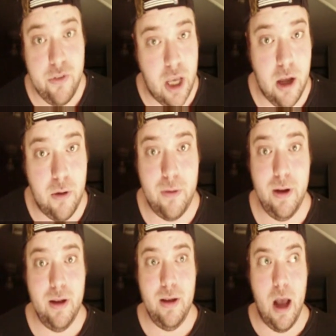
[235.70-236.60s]
years ago.
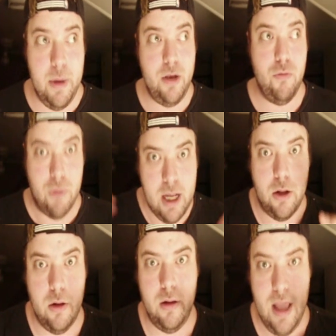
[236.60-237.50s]
I mean,
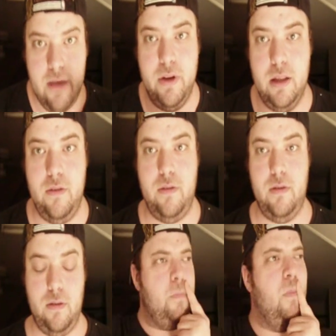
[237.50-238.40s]
real
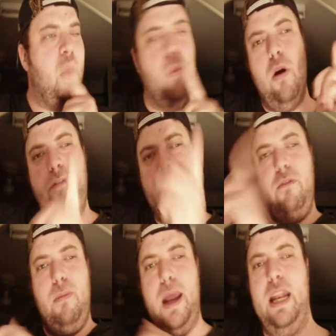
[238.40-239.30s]
evidence. Willfully
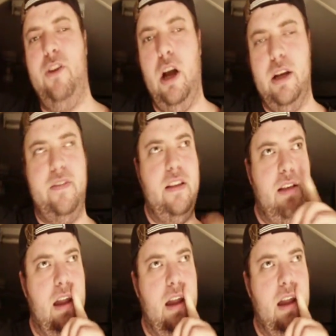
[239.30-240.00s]
remaining darkness. That's